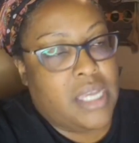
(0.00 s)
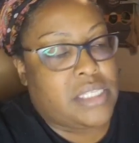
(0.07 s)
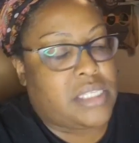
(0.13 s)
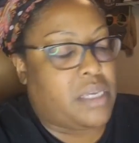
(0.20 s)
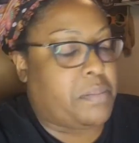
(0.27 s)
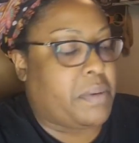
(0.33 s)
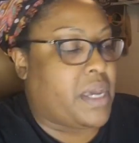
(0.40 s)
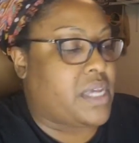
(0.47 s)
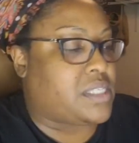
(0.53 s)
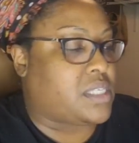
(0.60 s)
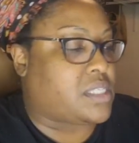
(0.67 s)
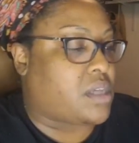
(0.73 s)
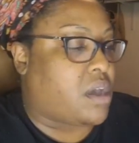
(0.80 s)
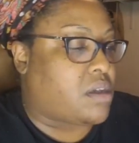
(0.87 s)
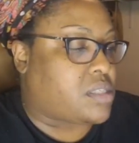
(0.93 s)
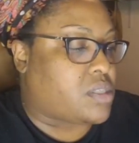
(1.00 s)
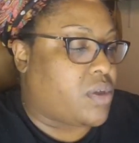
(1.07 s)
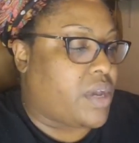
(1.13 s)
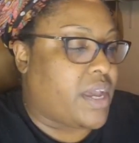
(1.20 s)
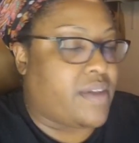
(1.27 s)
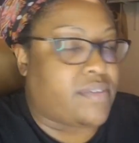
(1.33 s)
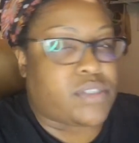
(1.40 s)
TPAS
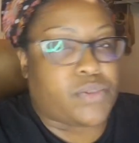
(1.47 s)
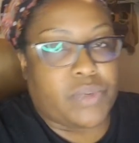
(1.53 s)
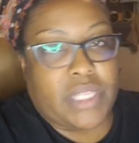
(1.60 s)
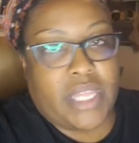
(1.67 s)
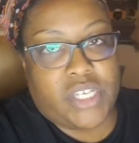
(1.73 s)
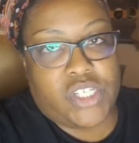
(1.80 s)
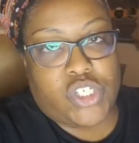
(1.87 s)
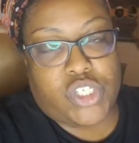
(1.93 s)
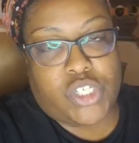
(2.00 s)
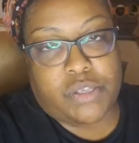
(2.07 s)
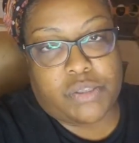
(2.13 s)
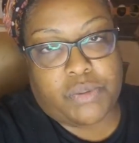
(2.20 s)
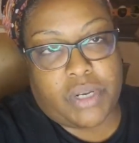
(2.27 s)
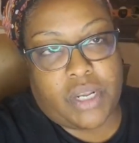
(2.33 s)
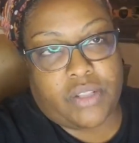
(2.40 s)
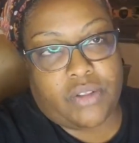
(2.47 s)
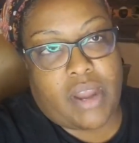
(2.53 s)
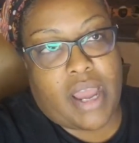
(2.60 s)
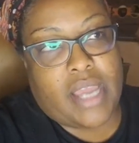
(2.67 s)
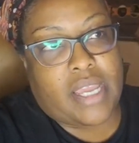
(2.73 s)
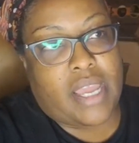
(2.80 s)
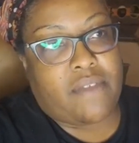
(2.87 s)
also has relationships with other
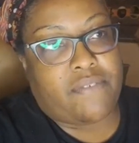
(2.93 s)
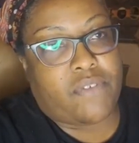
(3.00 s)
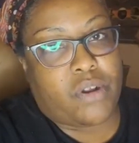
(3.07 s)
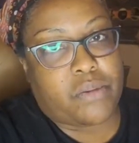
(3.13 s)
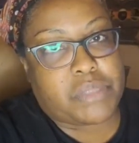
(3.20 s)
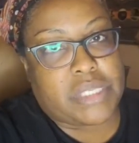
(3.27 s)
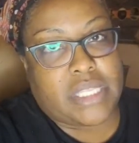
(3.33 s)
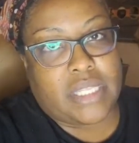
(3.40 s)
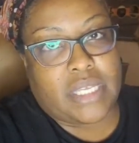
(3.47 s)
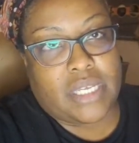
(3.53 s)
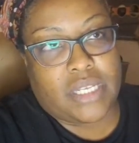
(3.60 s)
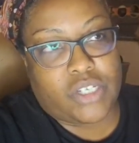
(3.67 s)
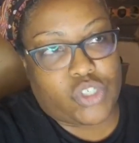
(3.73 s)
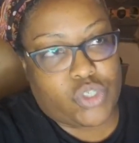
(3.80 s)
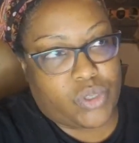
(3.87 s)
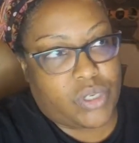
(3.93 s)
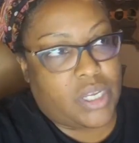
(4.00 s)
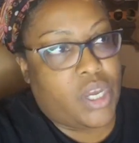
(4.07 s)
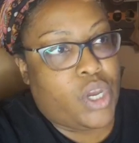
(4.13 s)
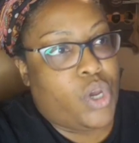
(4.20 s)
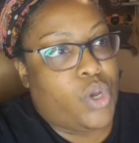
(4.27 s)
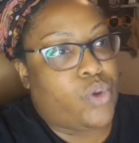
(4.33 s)
IA firms in the industry
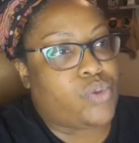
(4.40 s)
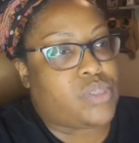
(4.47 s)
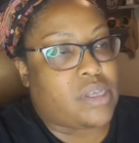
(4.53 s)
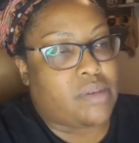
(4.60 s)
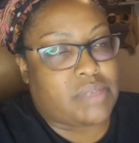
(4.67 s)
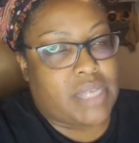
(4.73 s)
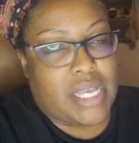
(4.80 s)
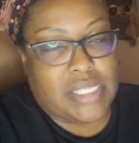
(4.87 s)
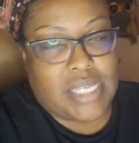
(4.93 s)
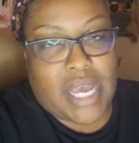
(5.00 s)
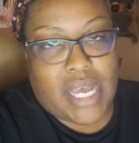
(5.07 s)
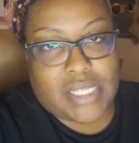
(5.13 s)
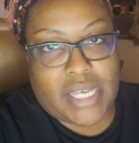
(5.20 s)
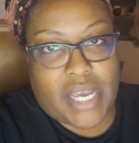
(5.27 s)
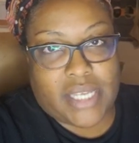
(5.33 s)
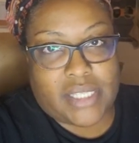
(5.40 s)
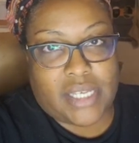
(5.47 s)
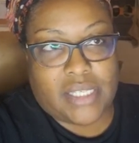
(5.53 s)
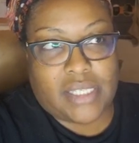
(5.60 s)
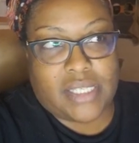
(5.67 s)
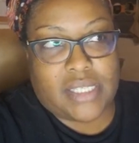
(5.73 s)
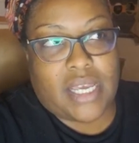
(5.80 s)
who sometimes contact
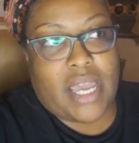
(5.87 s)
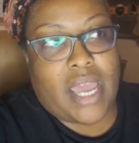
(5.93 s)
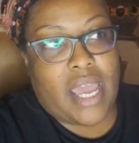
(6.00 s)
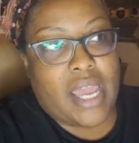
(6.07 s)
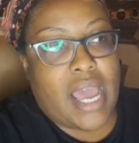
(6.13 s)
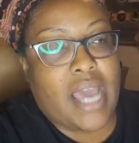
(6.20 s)
us and say, hey,